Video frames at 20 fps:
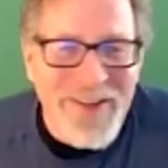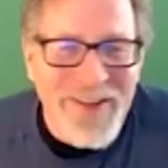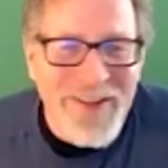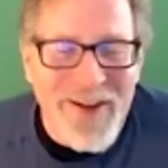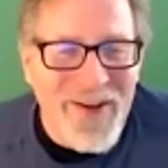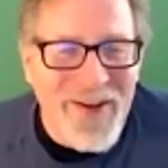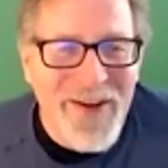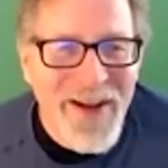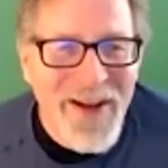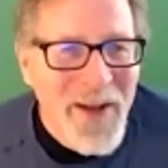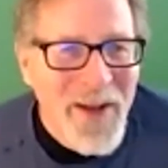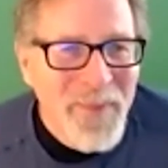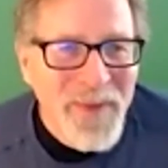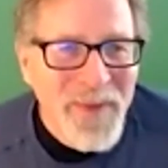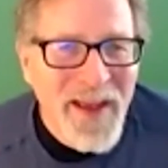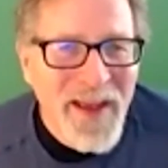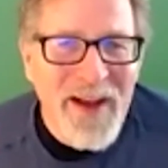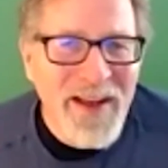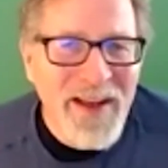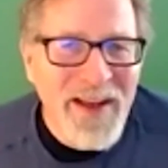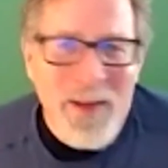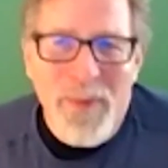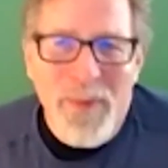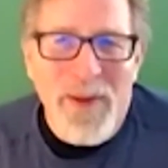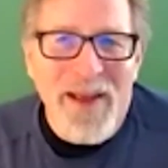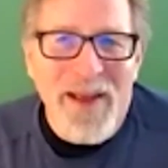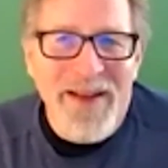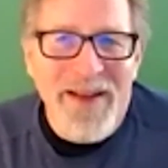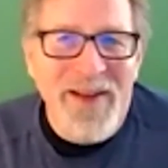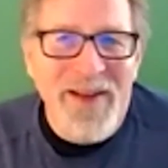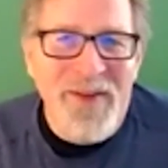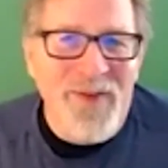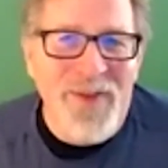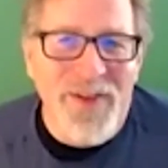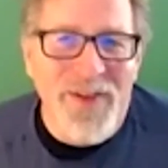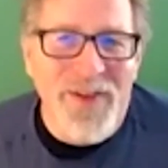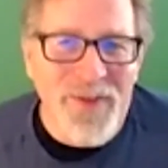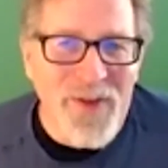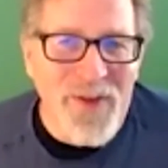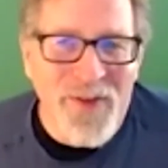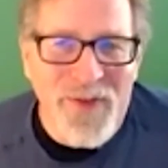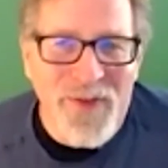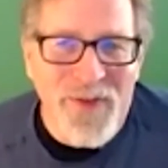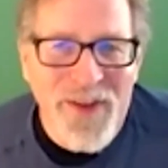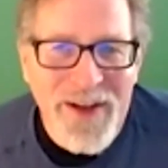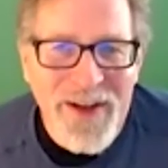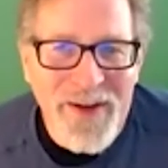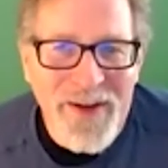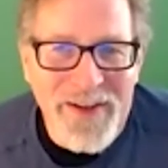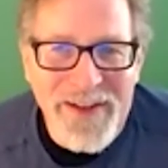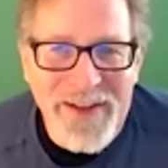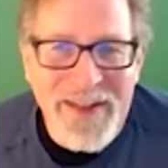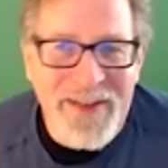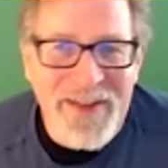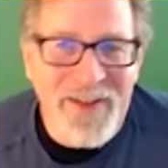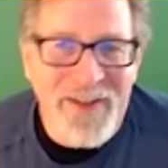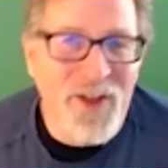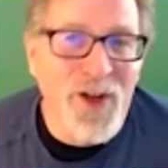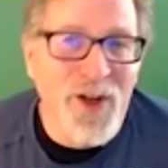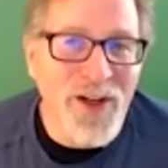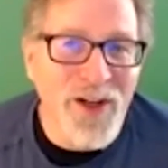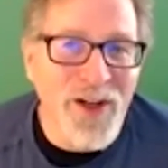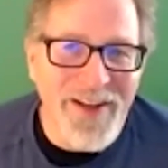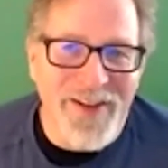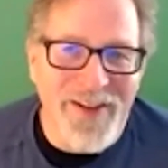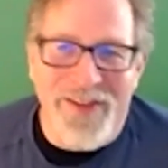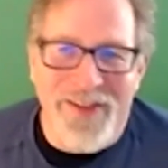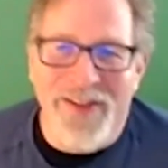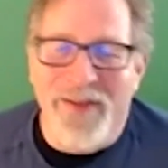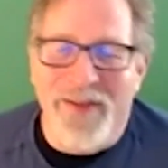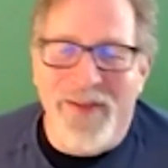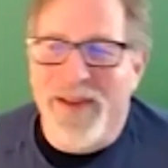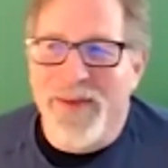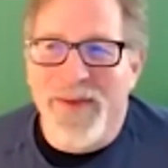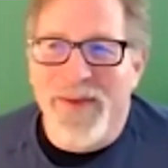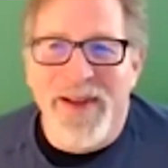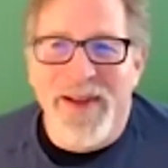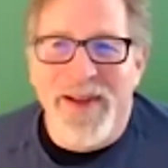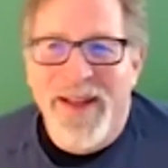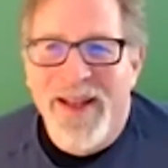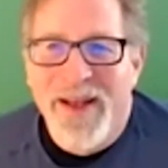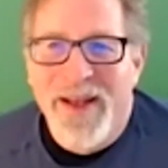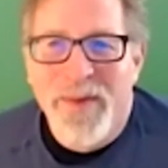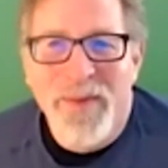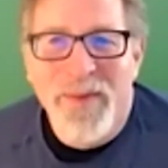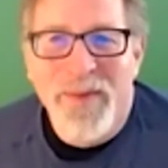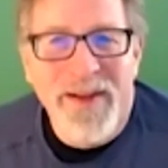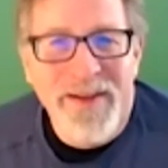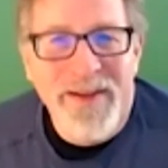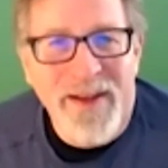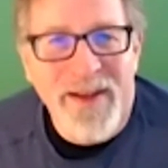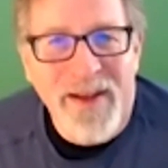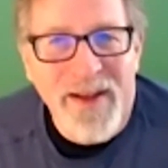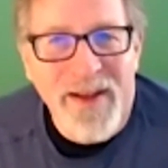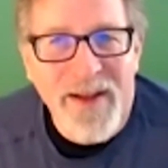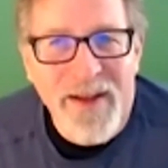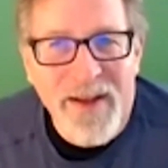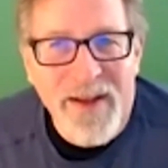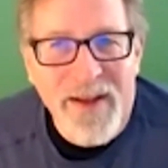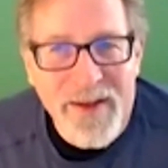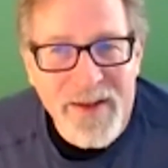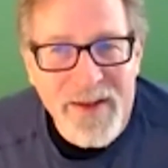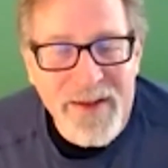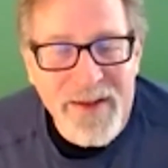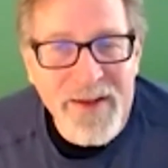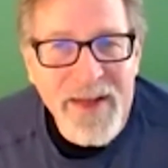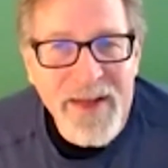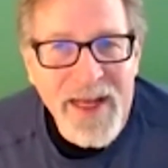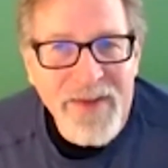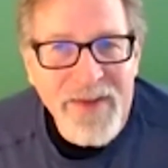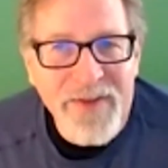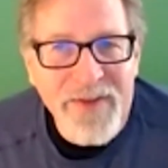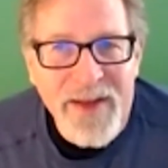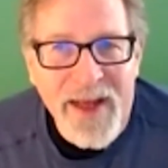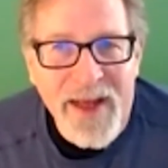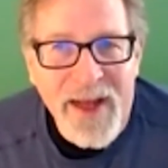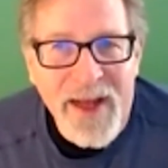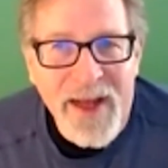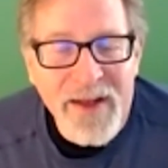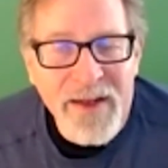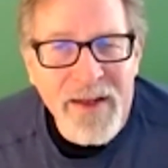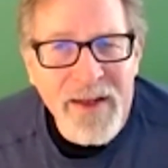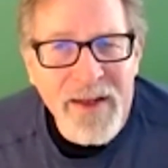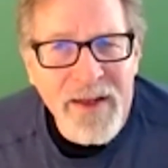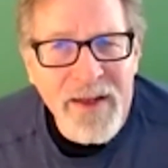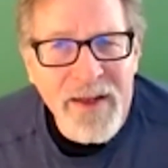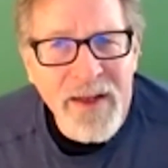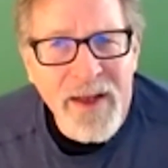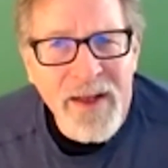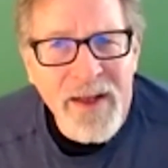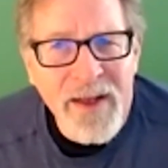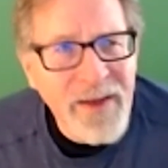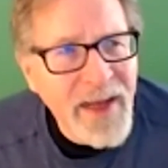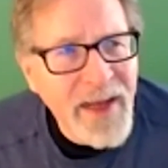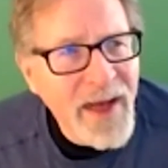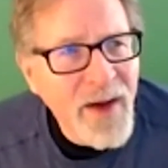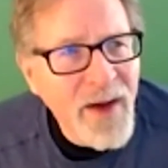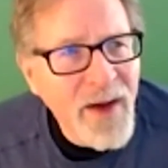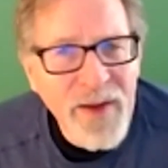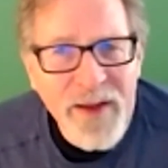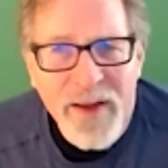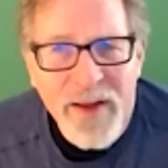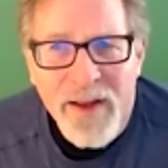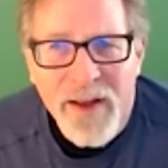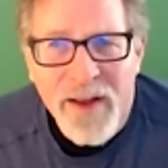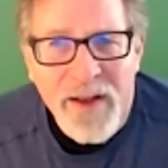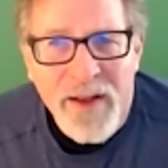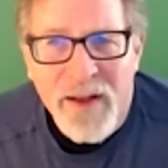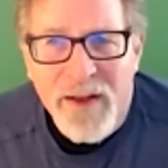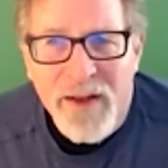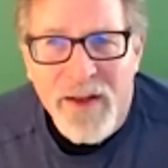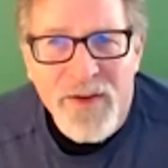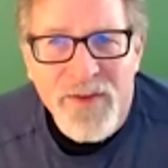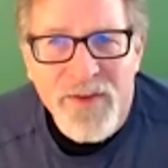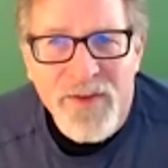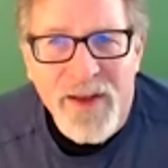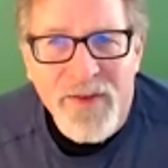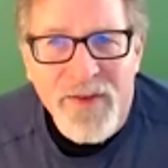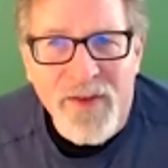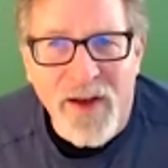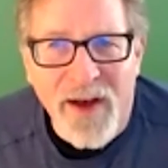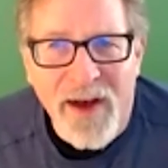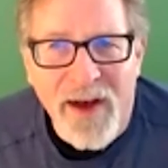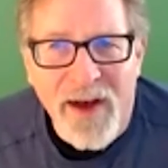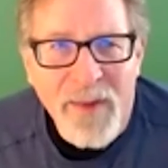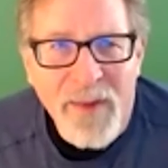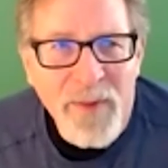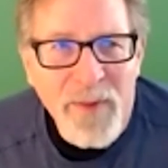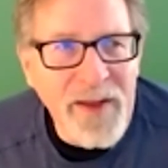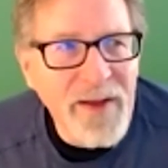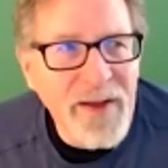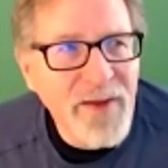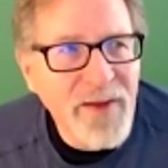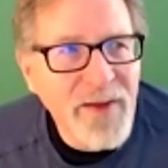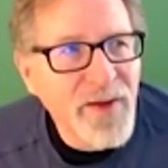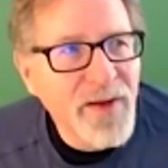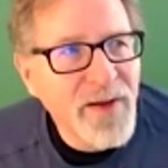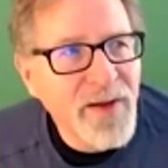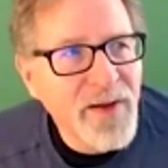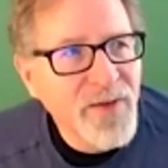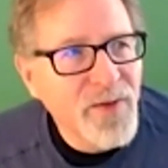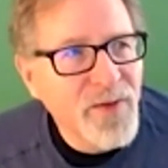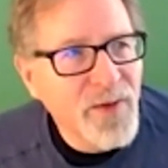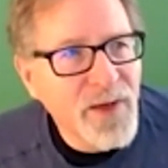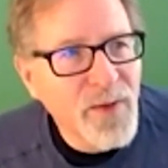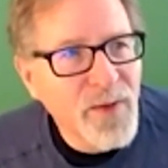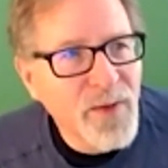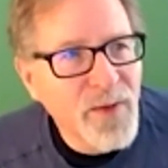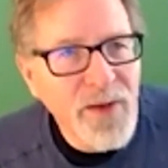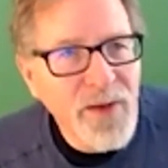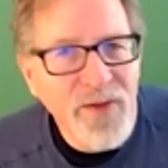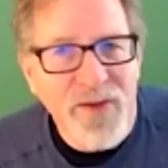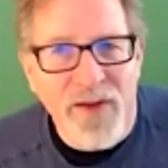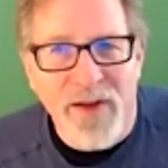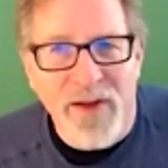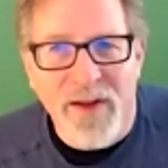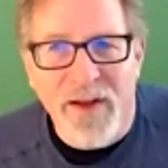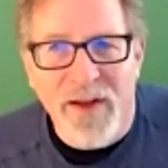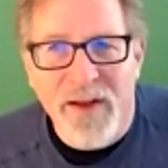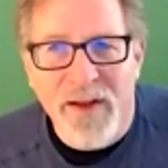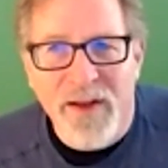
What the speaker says: So he probably did it for free or get cookies or something, but he did have a knack, and now he just, as a hobby, he runs a